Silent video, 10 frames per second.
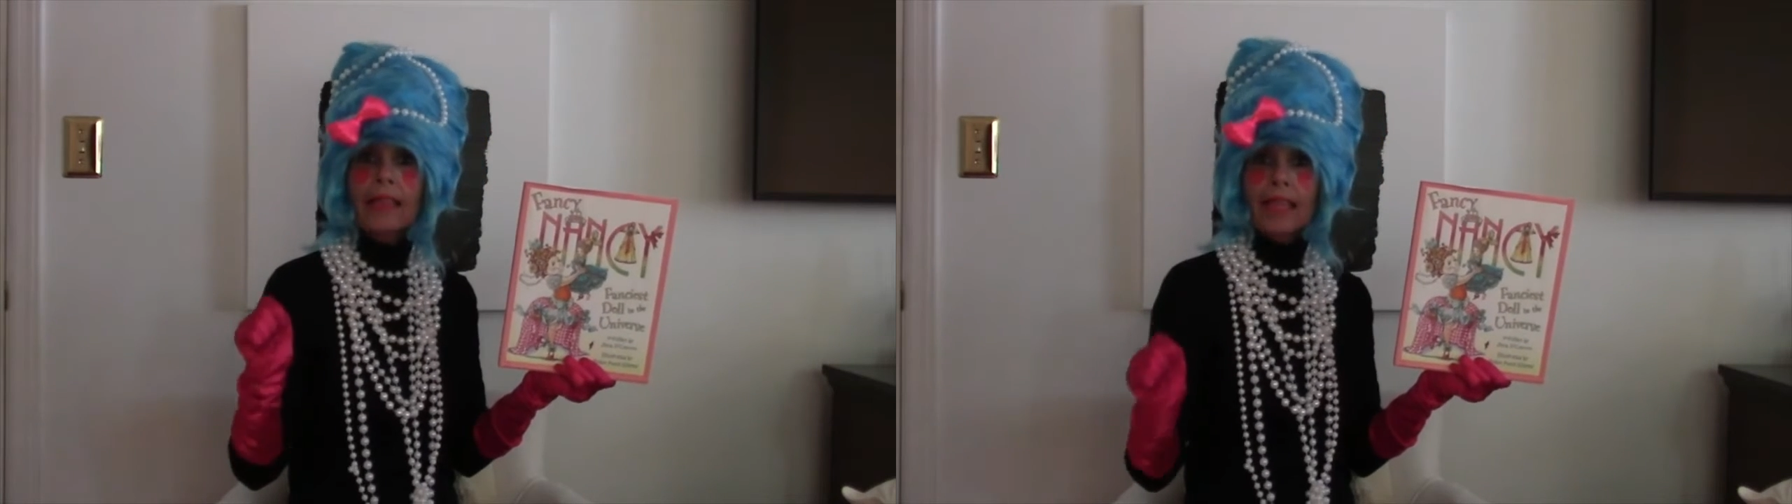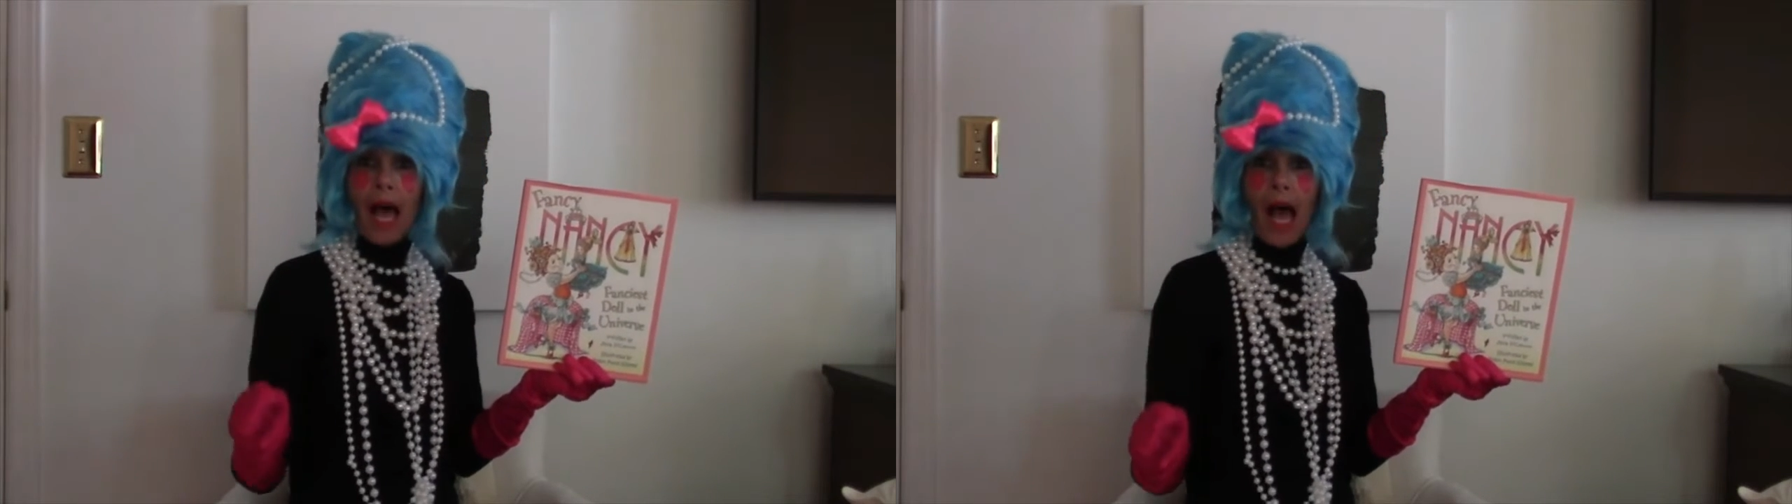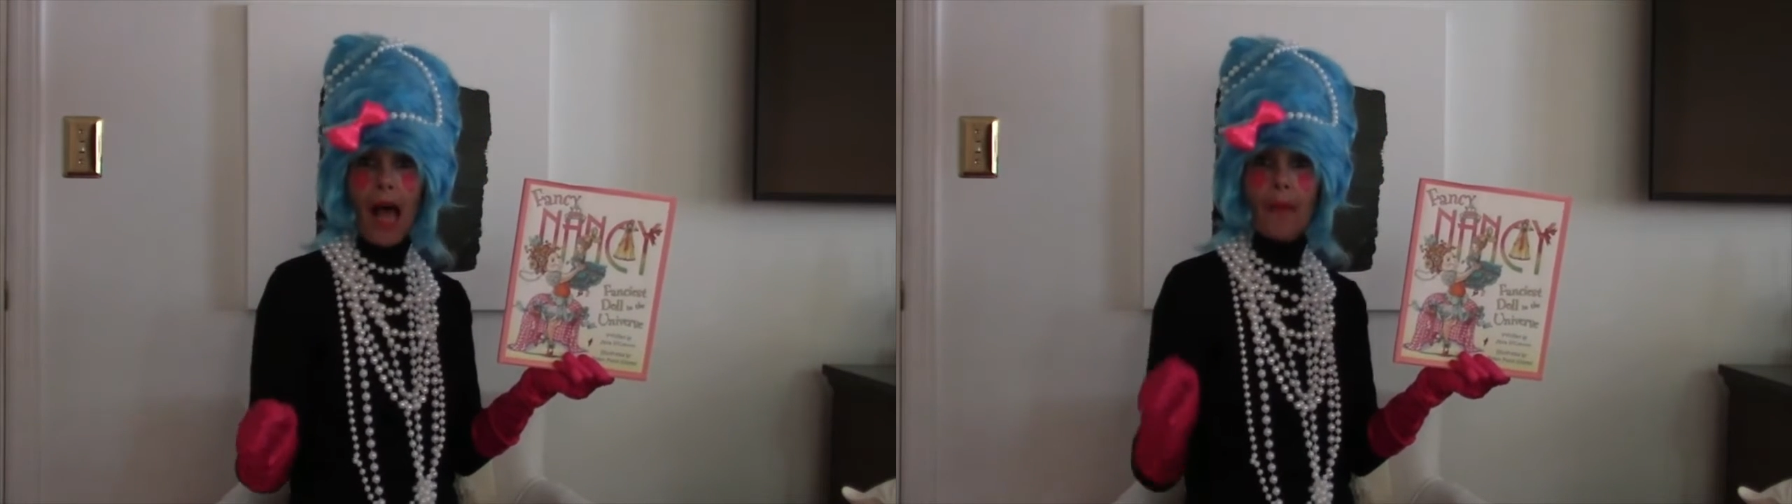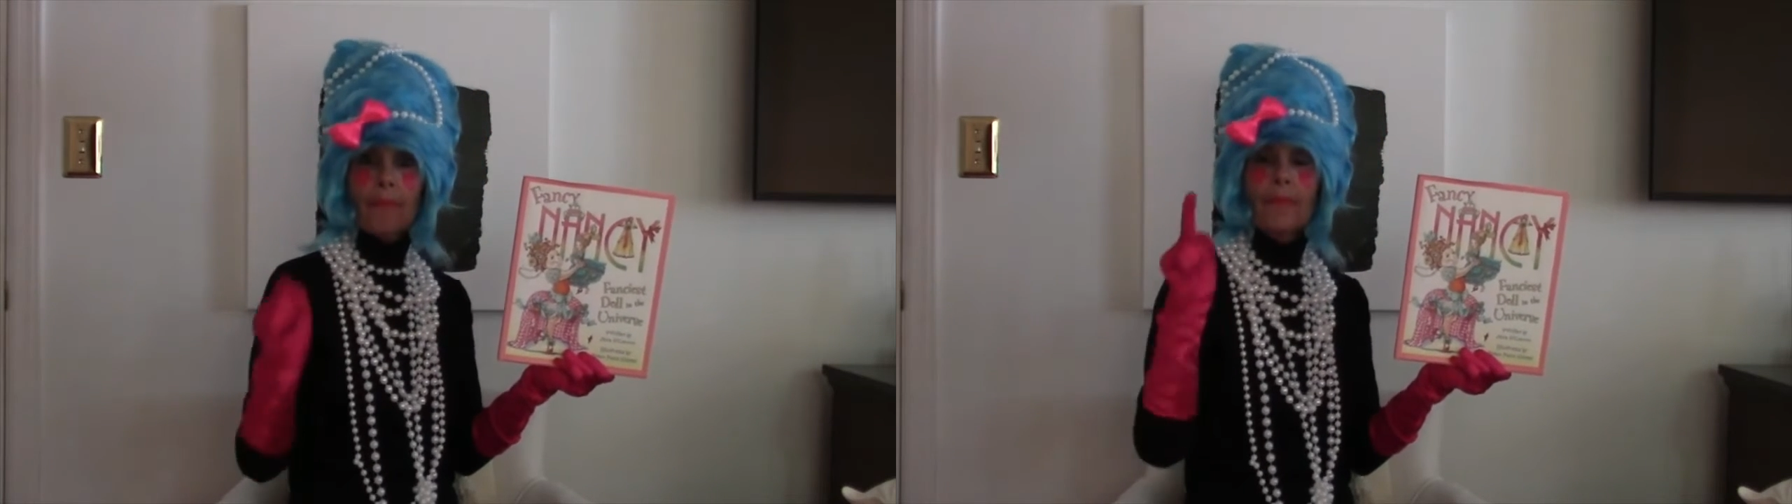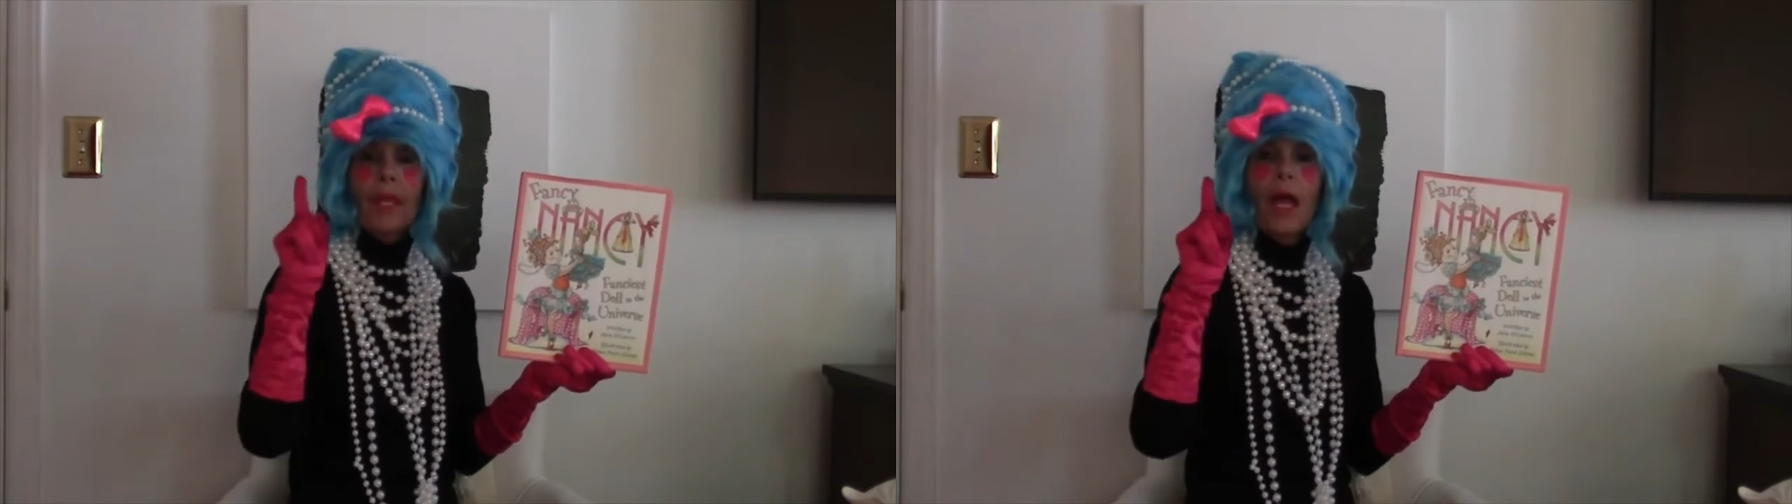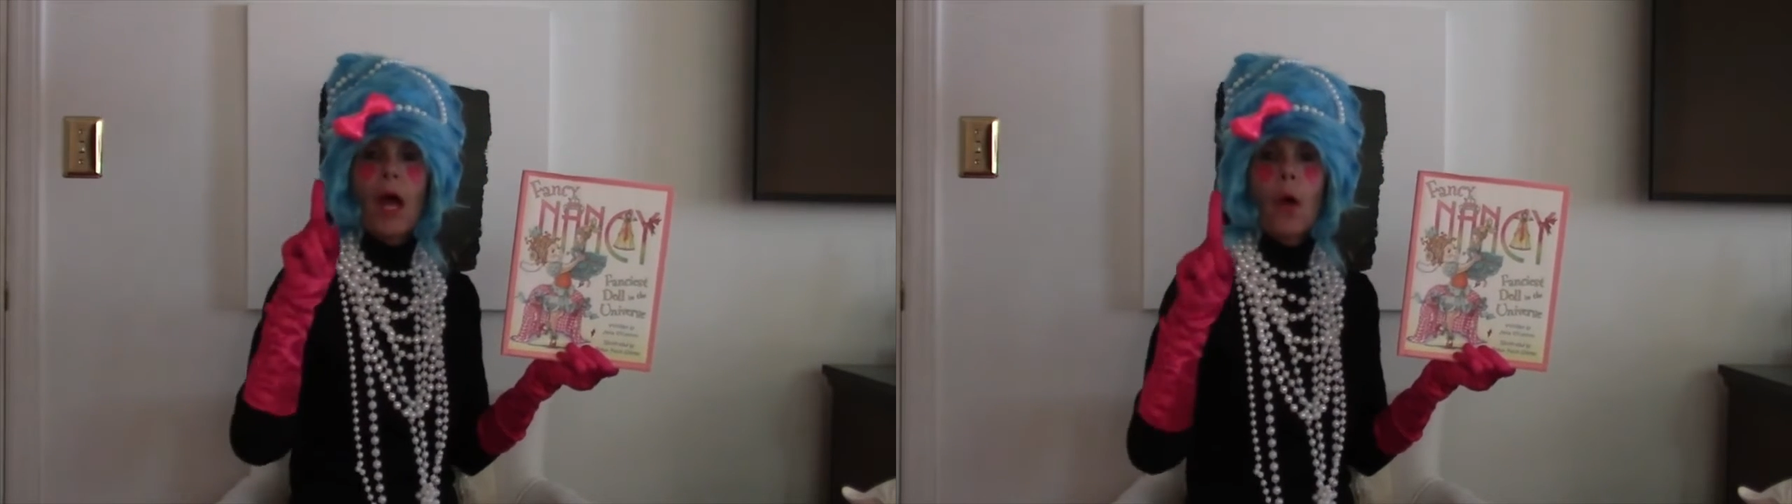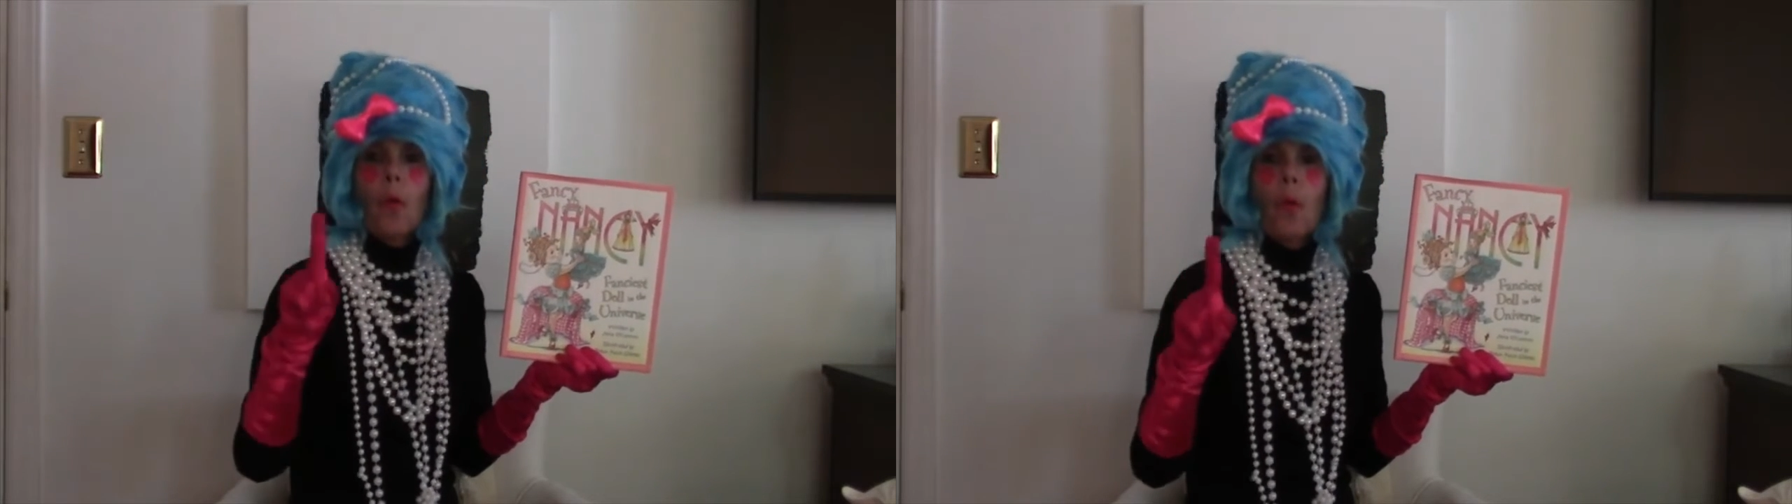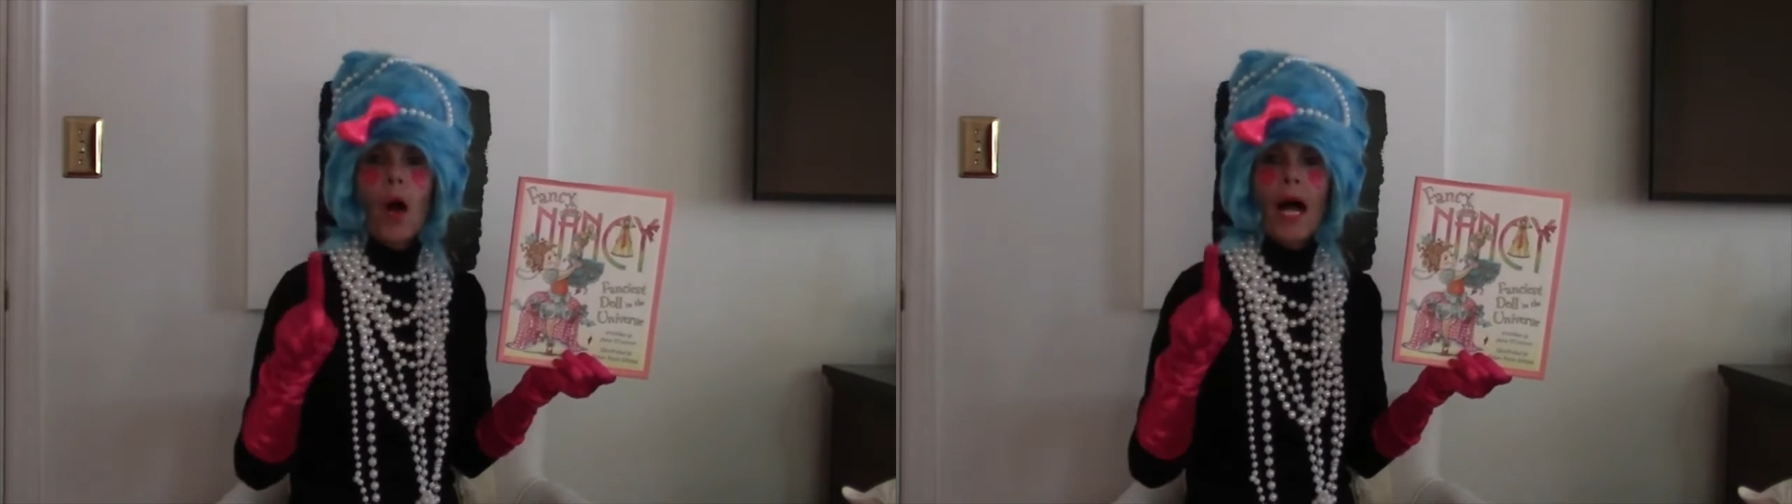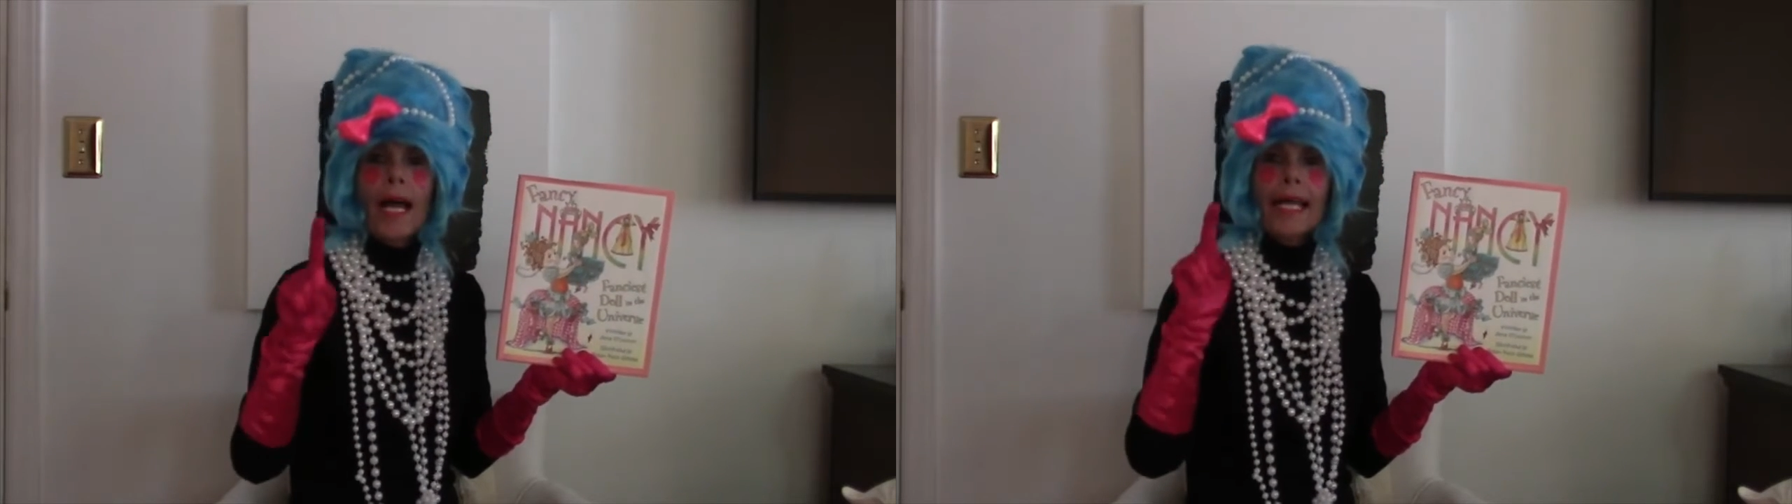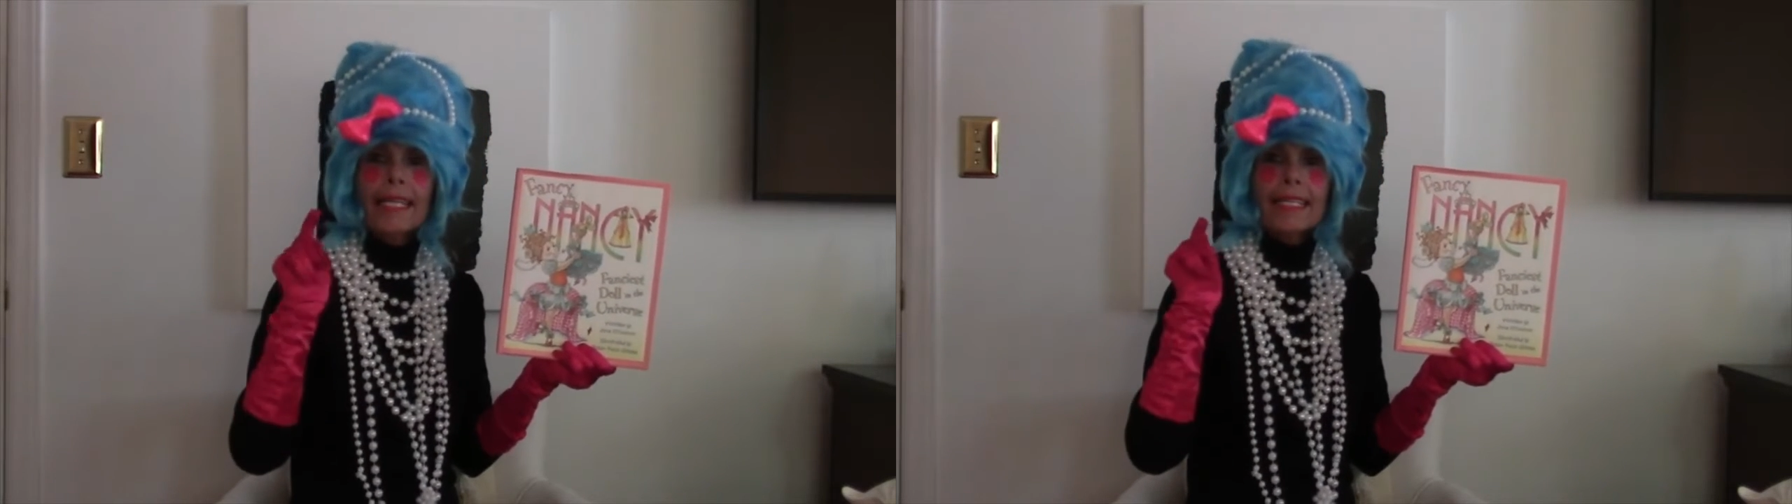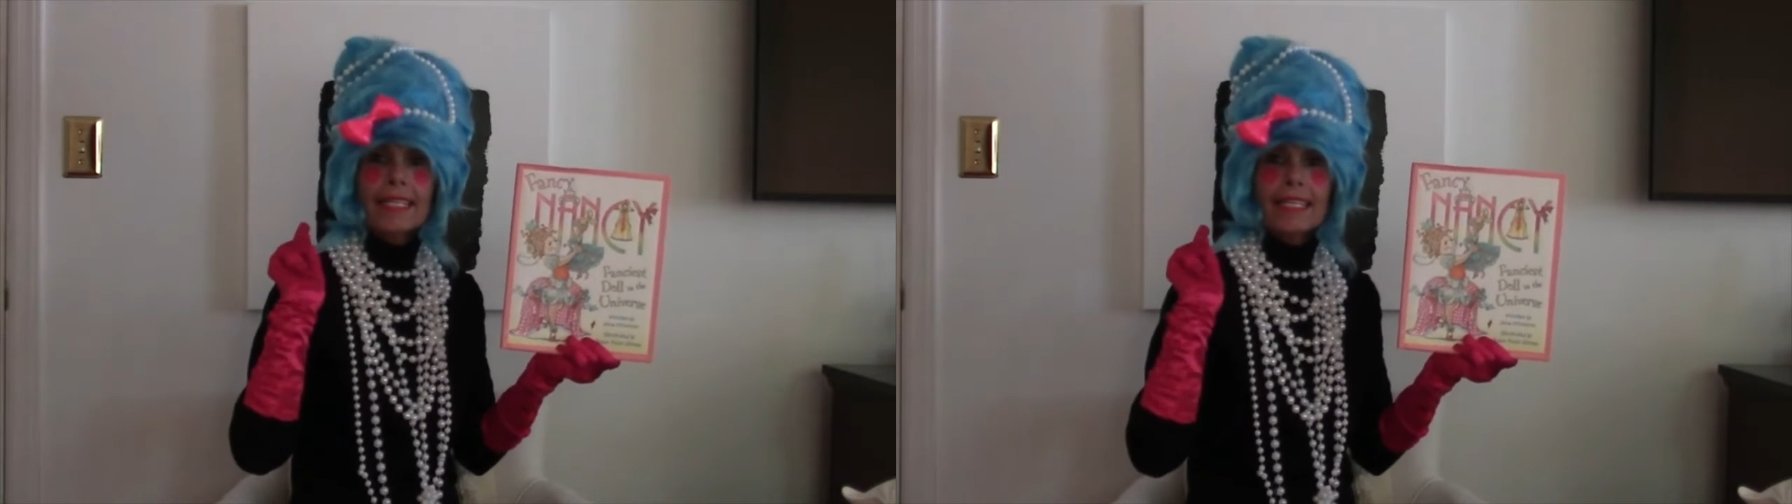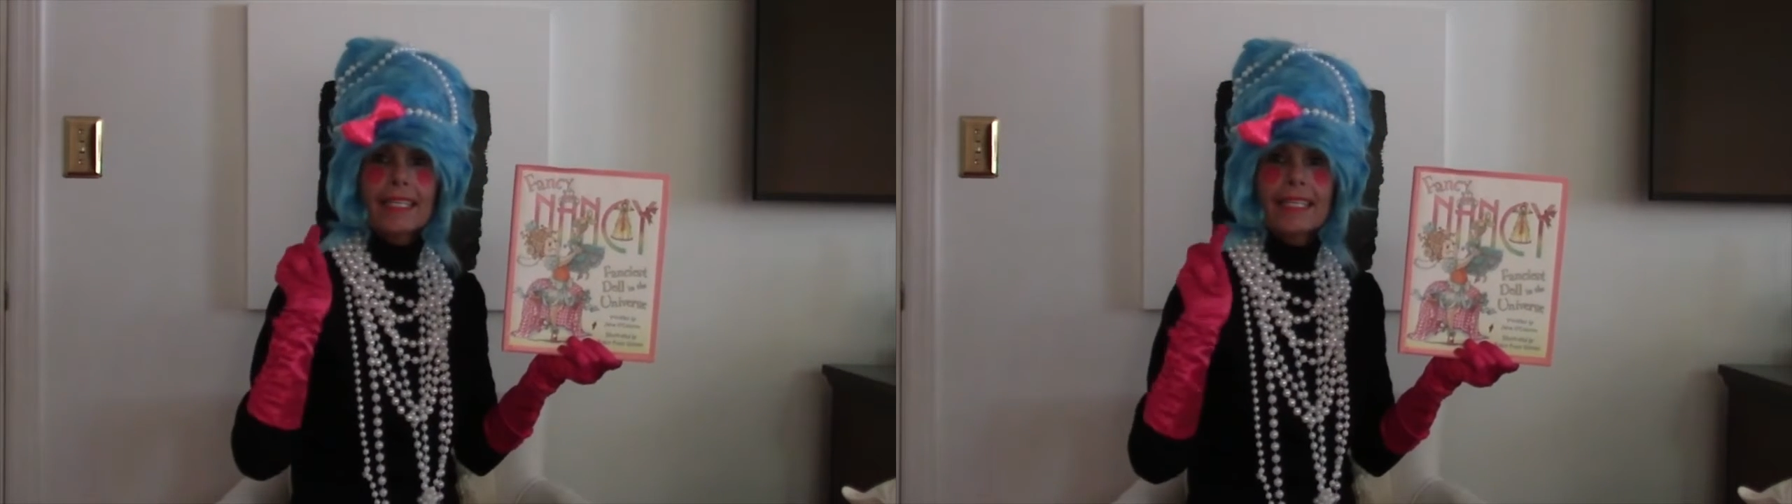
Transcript: la. One,